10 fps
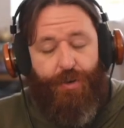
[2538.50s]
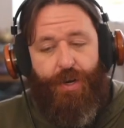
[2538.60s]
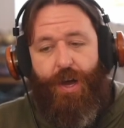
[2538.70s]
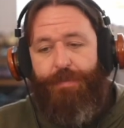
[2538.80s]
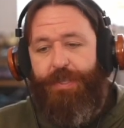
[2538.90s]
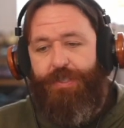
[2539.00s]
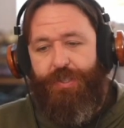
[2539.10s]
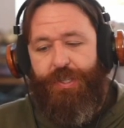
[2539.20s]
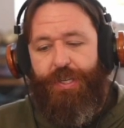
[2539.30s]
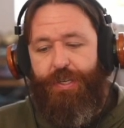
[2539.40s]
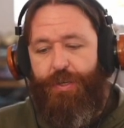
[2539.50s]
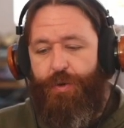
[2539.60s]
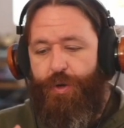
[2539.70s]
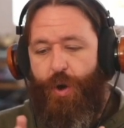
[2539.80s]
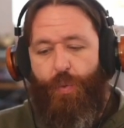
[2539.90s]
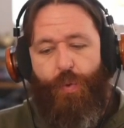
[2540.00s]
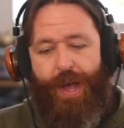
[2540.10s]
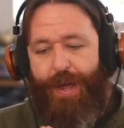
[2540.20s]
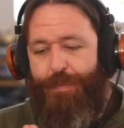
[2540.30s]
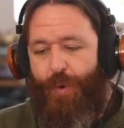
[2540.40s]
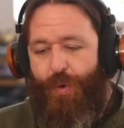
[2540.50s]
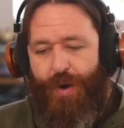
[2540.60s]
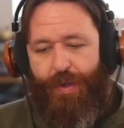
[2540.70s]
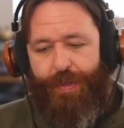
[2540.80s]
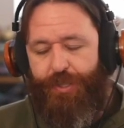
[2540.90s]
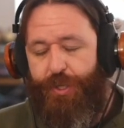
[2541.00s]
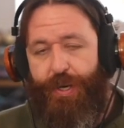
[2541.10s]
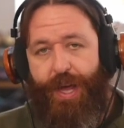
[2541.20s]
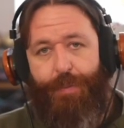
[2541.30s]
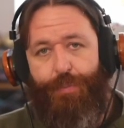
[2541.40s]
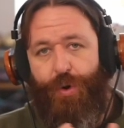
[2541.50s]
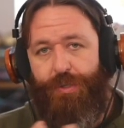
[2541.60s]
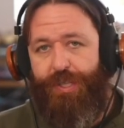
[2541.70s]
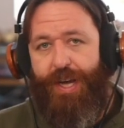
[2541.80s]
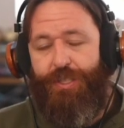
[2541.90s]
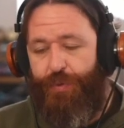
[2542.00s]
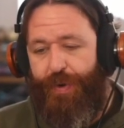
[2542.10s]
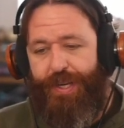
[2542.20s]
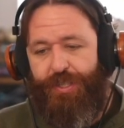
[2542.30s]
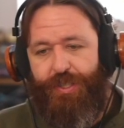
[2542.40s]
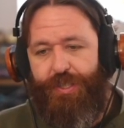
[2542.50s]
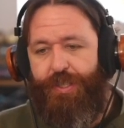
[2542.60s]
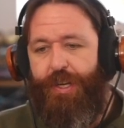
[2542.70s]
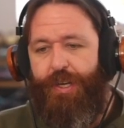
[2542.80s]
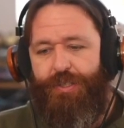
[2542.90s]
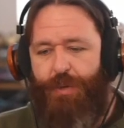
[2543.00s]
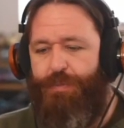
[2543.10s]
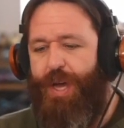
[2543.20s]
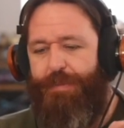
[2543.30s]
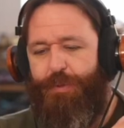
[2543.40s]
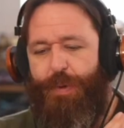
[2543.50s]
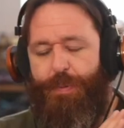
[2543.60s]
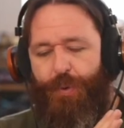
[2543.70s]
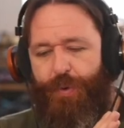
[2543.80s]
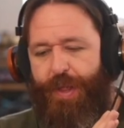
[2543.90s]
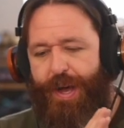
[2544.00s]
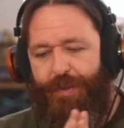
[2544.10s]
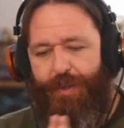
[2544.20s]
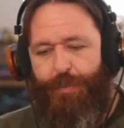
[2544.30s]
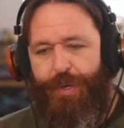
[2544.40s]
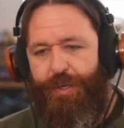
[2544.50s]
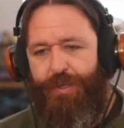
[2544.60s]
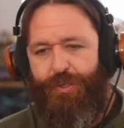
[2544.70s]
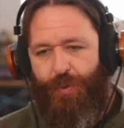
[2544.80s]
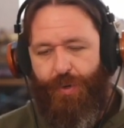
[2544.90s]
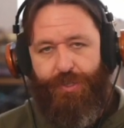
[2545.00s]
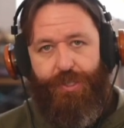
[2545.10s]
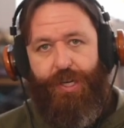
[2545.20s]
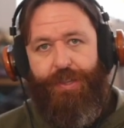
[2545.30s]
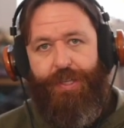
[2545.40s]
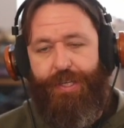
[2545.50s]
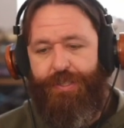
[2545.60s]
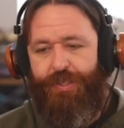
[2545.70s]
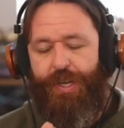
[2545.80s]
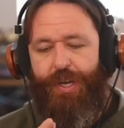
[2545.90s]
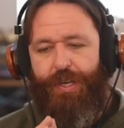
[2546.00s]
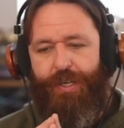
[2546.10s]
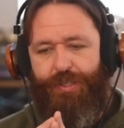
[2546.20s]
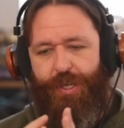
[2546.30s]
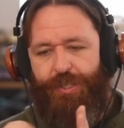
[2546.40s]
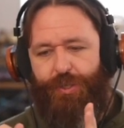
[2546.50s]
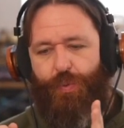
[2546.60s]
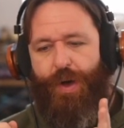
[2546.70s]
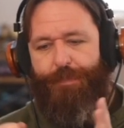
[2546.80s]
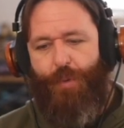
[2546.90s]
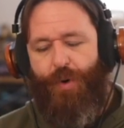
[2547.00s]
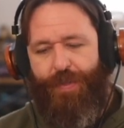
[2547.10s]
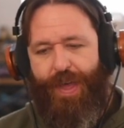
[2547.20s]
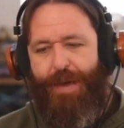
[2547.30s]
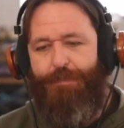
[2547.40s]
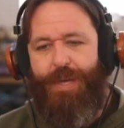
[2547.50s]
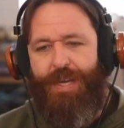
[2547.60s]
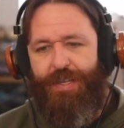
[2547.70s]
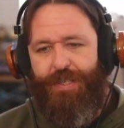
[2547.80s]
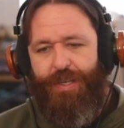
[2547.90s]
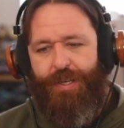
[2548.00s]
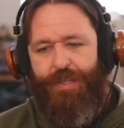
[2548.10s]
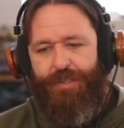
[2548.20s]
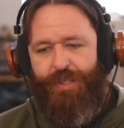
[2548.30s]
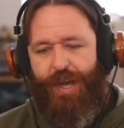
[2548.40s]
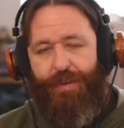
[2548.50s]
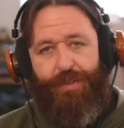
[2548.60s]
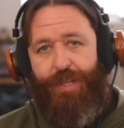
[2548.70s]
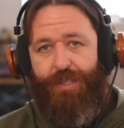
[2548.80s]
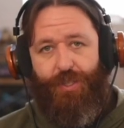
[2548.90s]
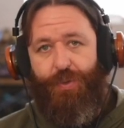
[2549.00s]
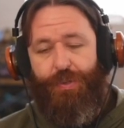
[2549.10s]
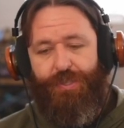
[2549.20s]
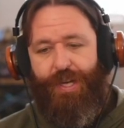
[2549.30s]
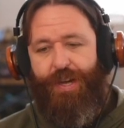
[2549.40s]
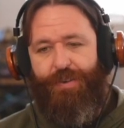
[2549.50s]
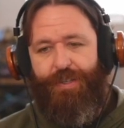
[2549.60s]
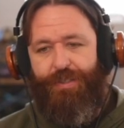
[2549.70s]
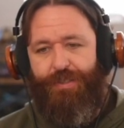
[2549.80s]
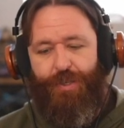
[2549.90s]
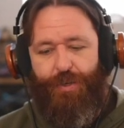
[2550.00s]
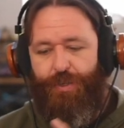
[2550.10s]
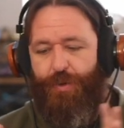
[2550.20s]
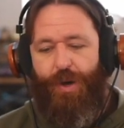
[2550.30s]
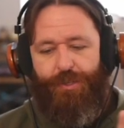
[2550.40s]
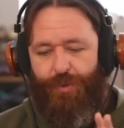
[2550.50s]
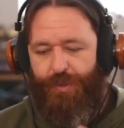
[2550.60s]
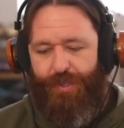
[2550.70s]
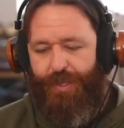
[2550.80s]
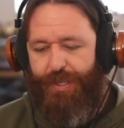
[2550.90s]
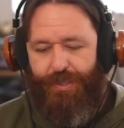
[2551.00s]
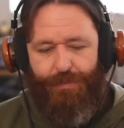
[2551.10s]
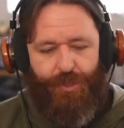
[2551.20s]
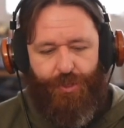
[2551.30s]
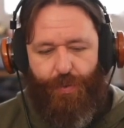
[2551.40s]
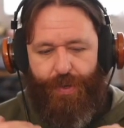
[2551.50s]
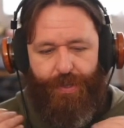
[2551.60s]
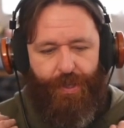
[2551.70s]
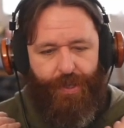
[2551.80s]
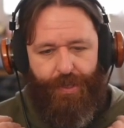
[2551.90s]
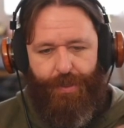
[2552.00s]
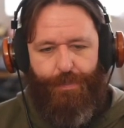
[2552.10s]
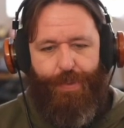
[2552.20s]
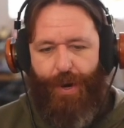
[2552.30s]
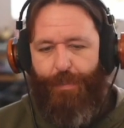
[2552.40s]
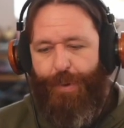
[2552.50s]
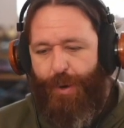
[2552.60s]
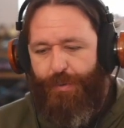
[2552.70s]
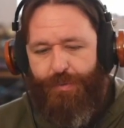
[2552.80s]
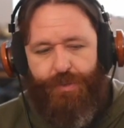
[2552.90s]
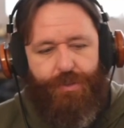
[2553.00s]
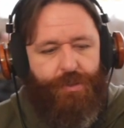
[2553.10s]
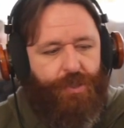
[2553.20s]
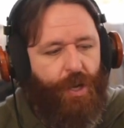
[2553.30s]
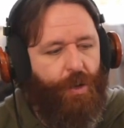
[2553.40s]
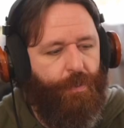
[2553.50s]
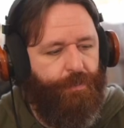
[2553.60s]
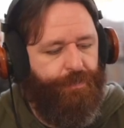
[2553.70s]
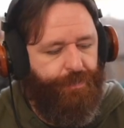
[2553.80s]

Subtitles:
you can go way more on this. You can add more saturation. Sometimes people will add a little bit of distortion on this because they just want more of that meat sound, and that's a cool sound, and you can do all sorts of things. I'm just showing bare bones. So